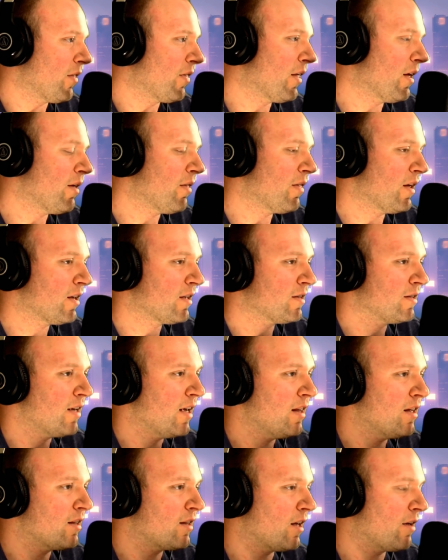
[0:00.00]
they
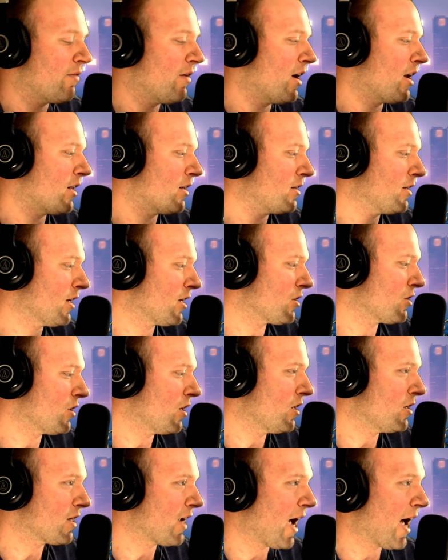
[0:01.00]
say that they've had a sex
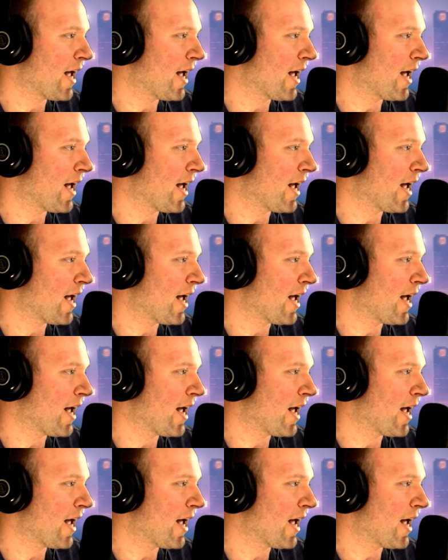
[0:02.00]
change.